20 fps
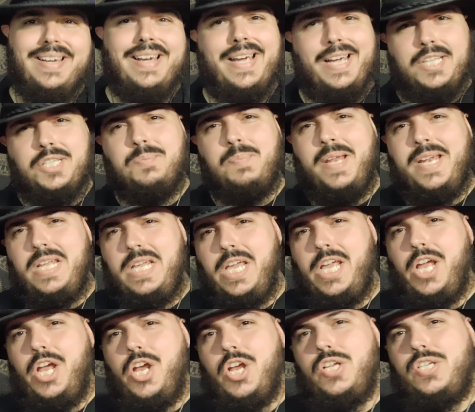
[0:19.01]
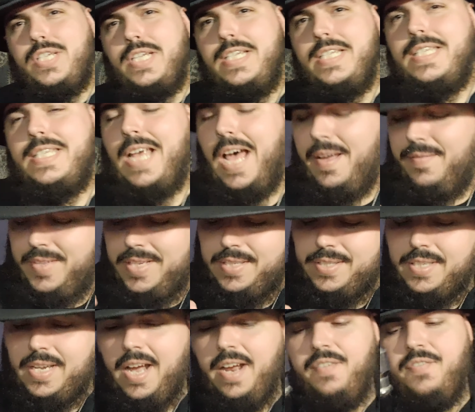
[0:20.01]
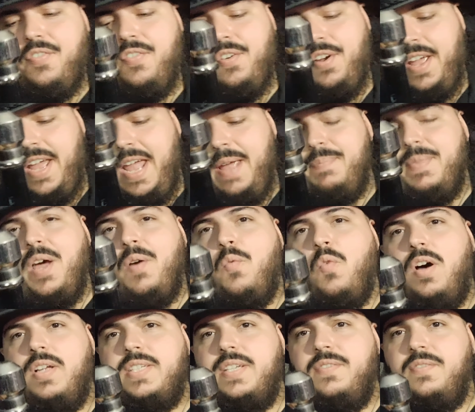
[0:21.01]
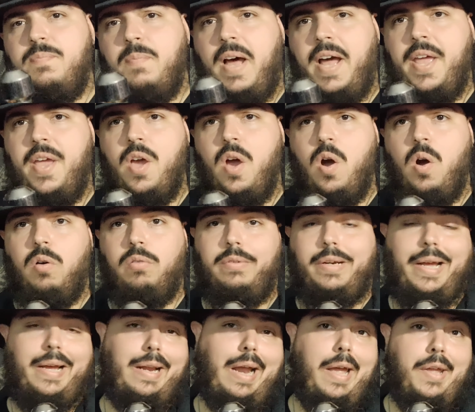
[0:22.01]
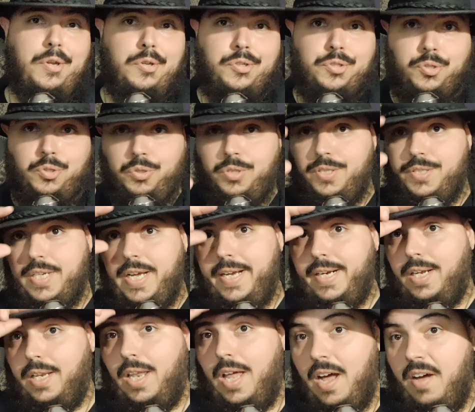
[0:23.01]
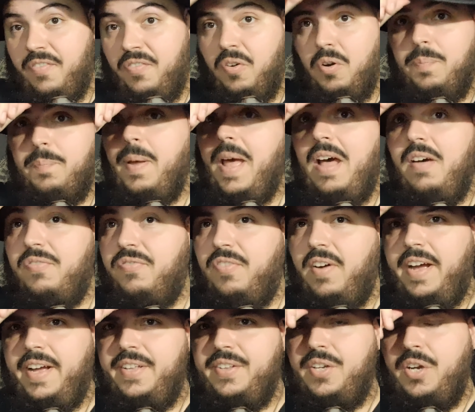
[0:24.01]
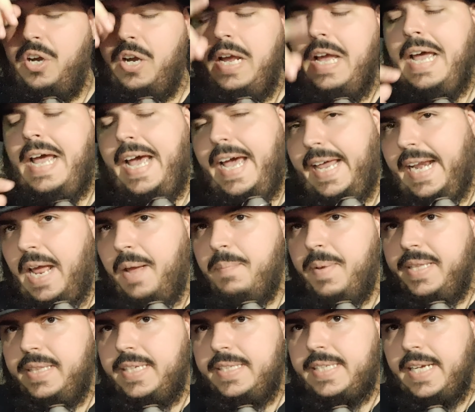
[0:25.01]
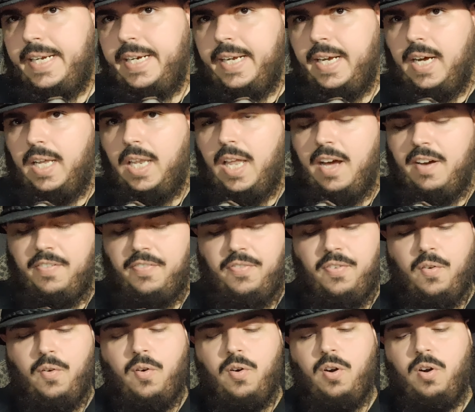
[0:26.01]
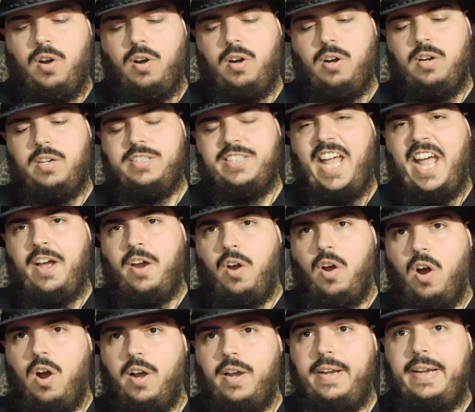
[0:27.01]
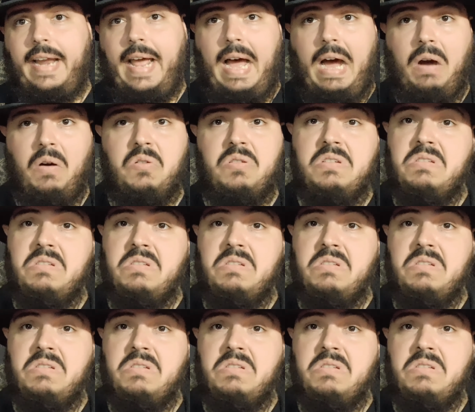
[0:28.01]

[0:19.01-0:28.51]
It's been years since I've designed for a game that wasn't my own, and I used to design a lot for Pathfinder, and I've been designing a lot for Daggerheart now.